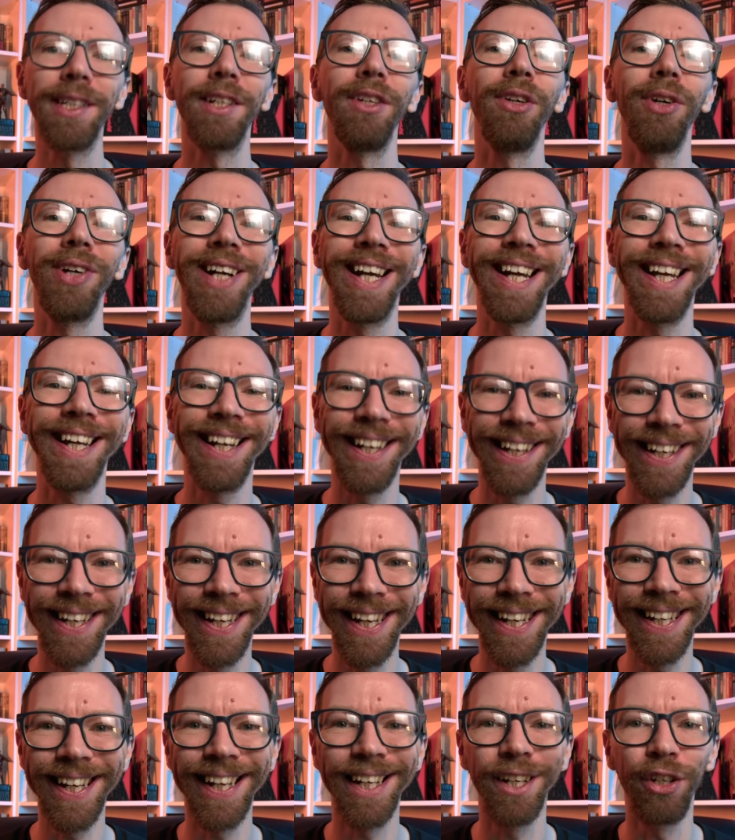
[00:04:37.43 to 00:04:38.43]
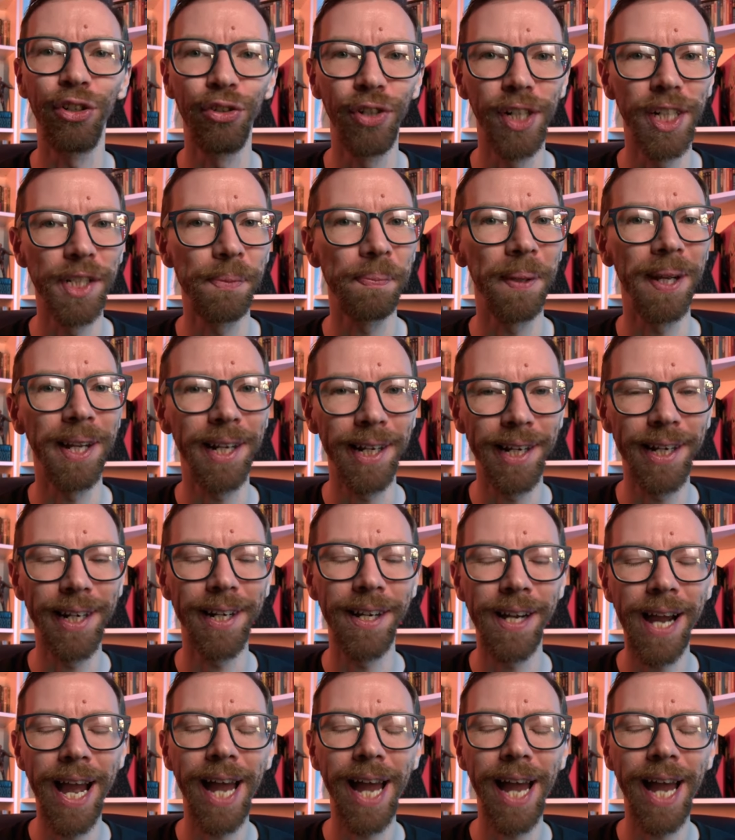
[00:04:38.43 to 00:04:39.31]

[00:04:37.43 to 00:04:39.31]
to look clean and crisp and clear.